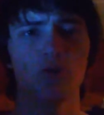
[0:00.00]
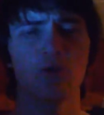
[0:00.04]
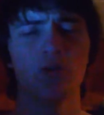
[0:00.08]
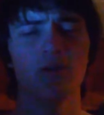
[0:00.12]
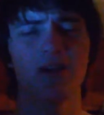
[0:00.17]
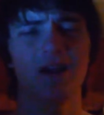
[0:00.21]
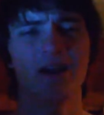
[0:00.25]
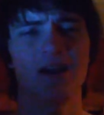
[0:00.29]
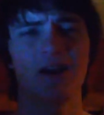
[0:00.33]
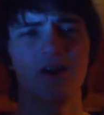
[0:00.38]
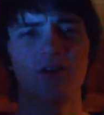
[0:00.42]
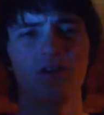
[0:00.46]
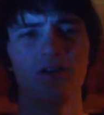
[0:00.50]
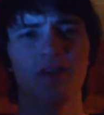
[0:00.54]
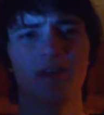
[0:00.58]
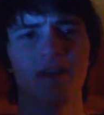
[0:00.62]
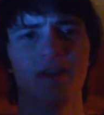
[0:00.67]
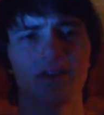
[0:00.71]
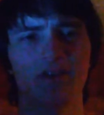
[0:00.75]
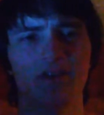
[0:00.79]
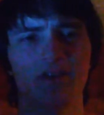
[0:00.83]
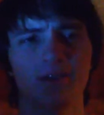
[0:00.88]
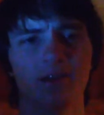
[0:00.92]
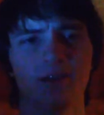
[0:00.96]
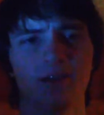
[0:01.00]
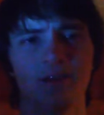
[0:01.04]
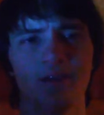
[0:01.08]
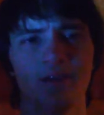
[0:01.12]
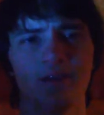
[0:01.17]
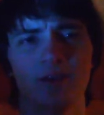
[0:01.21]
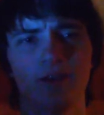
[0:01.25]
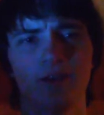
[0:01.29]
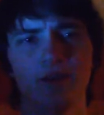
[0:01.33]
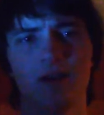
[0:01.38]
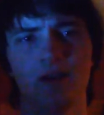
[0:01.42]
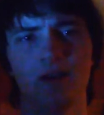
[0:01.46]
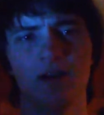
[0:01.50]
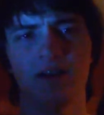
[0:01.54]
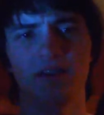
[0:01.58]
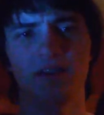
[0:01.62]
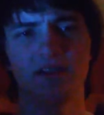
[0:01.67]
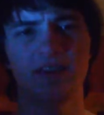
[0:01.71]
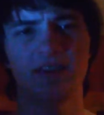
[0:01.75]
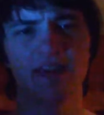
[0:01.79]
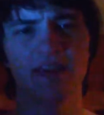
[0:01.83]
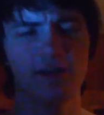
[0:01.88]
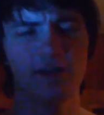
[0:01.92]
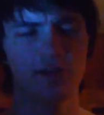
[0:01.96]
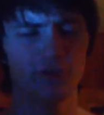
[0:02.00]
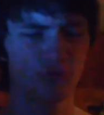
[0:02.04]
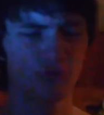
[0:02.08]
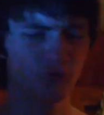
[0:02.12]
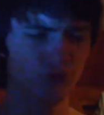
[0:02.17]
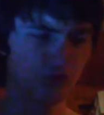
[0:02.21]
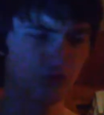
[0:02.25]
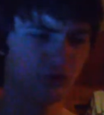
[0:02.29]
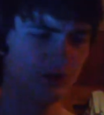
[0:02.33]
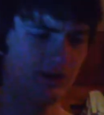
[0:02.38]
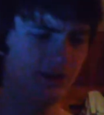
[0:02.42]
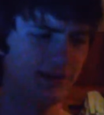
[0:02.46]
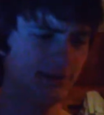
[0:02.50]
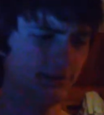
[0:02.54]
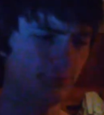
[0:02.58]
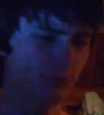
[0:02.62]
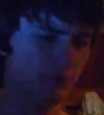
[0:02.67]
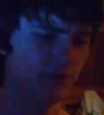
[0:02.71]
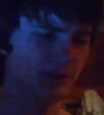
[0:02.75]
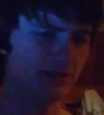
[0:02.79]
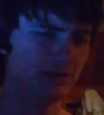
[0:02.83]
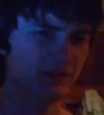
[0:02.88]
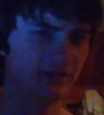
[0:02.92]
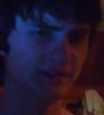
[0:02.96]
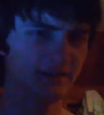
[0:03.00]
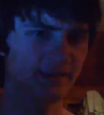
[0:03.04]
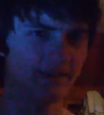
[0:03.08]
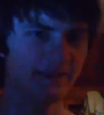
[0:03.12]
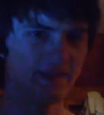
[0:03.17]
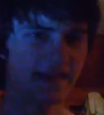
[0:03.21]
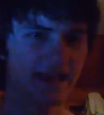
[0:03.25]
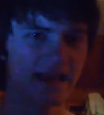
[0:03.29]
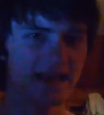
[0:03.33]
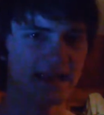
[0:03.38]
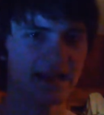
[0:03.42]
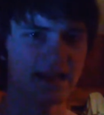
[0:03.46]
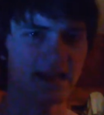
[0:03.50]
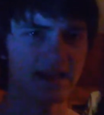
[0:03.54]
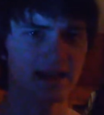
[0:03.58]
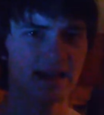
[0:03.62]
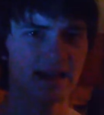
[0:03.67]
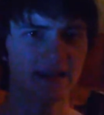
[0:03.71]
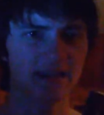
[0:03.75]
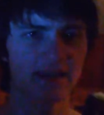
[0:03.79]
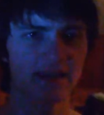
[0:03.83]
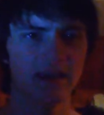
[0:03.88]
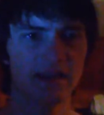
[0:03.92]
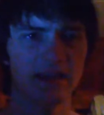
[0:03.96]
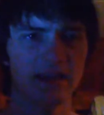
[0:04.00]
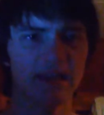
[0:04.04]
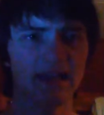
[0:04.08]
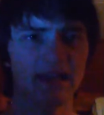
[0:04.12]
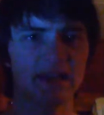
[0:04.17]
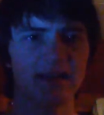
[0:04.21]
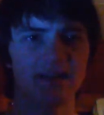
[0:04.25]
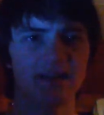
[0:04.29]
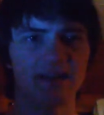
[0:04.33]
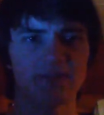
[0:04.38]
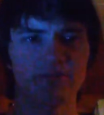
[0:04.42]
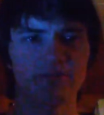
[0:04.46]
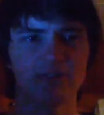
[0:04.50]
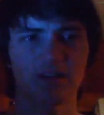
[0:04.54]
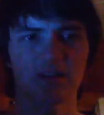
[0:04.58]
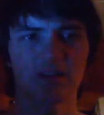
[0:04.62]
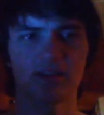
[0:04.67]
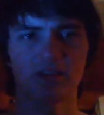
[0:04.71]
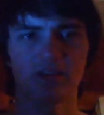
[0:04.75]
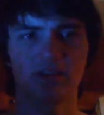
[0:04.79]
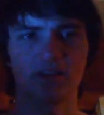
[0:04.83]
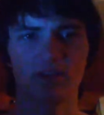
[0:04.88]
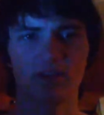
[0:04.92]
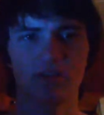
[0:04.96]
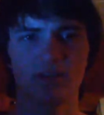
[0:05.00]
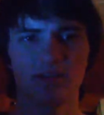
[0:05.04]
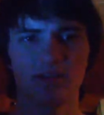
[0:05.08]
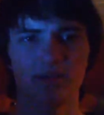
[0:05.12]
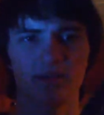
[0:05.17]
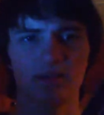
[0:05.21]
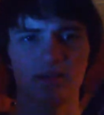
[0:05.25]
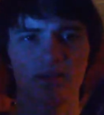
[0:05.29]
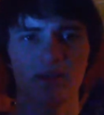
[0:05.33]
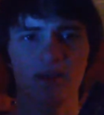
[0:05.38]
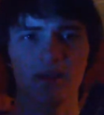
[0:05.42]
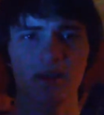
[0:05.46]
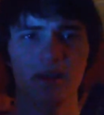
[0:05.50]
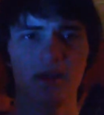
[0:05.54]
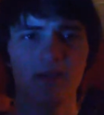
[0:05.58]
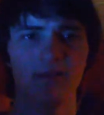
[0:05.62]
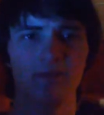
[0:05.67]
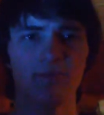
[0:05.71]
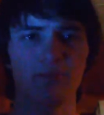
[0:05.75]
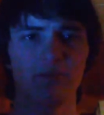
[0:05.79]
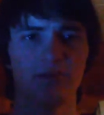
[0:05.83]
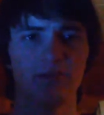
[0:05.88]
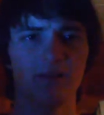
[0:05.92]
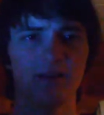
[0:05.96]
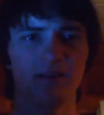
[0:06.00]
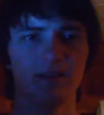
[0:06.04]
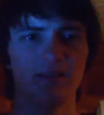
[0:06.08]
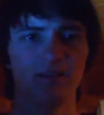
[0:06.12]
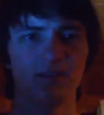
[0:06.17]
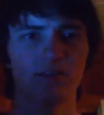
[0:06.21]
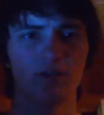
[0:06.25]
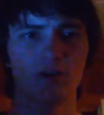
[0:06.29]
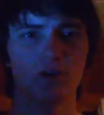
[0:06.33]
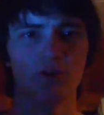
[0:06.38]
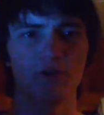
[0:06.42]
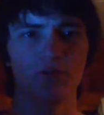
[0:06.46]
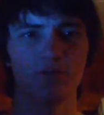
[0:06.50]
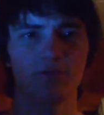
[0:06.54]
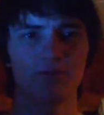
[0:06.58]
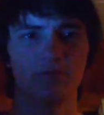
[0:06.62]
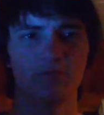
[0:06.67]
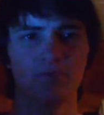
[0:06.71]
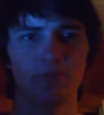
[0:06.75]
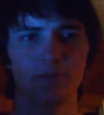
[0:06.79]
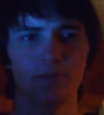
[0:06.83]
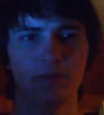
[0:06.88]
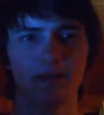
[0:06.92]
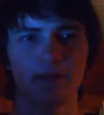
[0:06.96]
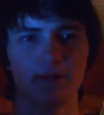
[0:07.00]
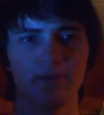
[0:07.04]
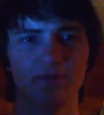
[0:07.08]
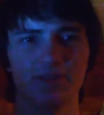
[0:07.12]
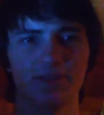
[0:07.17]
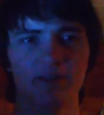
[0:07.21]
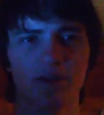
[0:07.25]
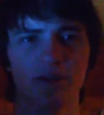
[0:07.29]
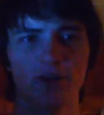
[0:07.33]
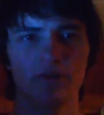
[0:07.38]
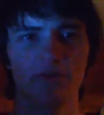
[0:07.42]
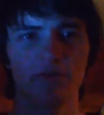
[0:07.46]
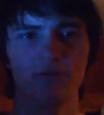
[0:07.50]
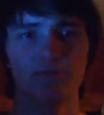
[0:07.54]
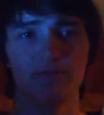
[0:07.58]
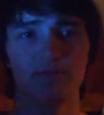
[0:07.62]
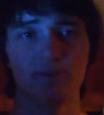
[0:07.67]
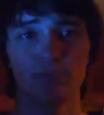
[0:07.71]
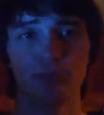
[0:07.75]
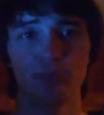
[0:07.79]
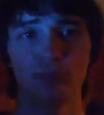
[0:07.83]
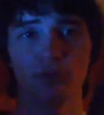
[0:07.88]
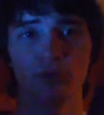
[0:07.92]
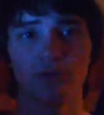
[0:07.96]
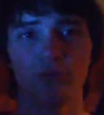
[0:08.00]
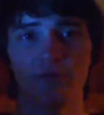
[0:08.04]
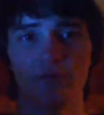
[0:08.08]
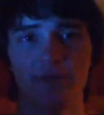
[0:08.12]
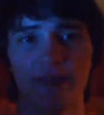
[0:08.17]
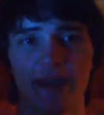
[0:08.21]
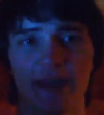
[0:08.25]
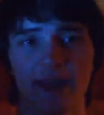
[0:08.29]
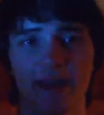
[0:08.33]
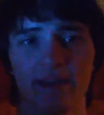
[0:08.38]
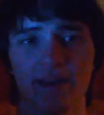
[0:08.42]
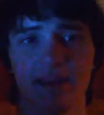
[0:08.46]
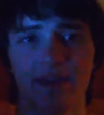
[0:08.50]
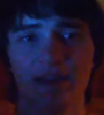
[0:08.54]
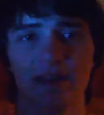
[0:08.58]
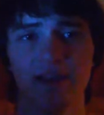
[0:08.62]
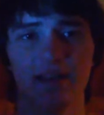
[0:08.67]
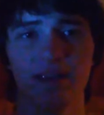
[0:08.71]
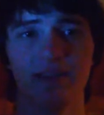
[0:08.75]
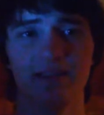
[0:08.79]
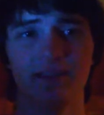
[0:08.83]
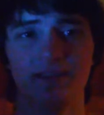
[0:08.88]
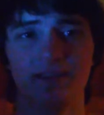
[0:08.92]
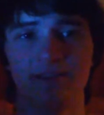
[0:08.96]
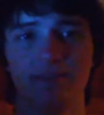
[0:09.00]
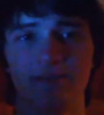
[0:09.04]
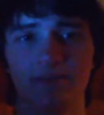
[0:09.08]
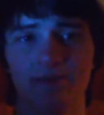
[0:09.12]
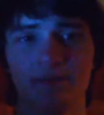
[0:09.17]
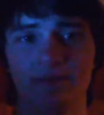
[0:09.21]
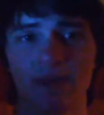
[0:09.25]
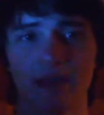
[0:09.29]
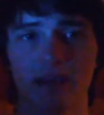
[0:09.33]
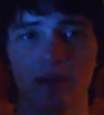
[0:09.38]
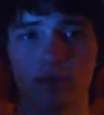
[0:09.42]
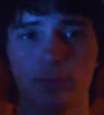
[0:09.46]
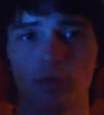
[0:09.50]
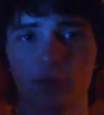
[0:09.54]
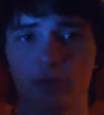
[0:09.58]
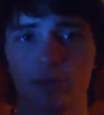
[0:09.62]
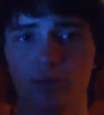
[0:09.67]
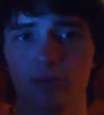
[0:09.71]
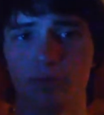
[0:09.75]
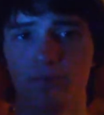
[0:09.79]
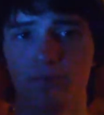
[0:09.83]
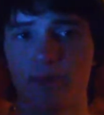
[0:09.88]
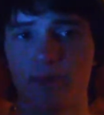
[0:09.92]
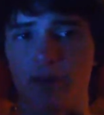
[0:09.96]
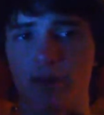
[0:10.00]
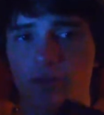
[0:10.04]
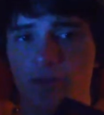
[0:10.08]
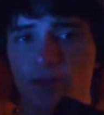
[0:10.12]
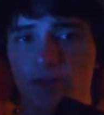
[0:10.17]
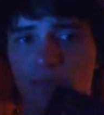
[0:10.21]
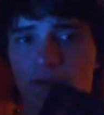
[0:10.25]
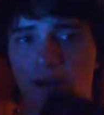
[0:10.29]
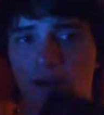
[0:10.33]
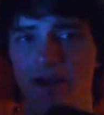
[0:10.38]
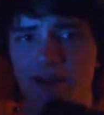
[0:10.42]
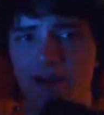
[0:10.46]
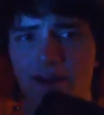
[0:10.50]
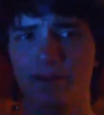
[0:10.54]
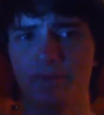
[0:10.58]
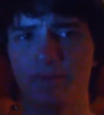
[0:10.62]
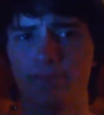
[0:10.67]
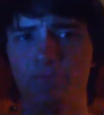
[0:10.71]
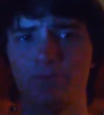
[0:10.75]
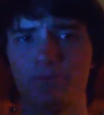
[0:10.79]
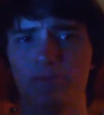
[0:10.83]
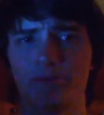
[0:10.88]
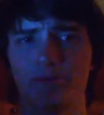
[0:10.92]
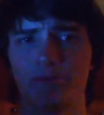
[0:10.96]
Or how, like, uncarefree it was that that guy in his fucking 30s played himself to prove that his deck was better than mine.